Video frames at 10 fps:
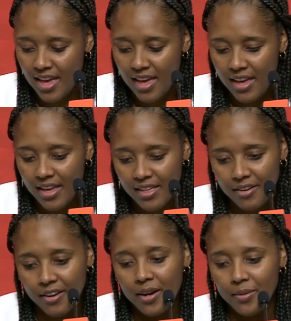Yeah, the
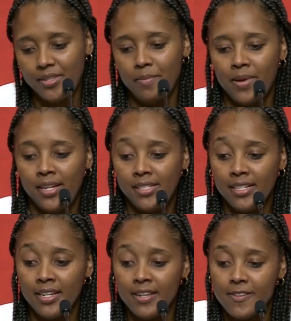crowd was
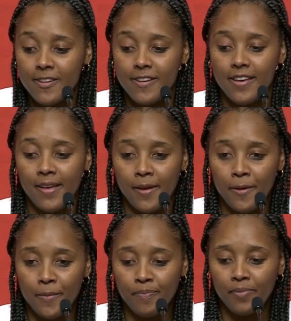amazing,
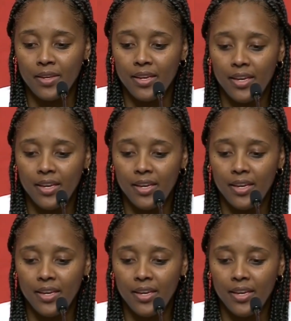um,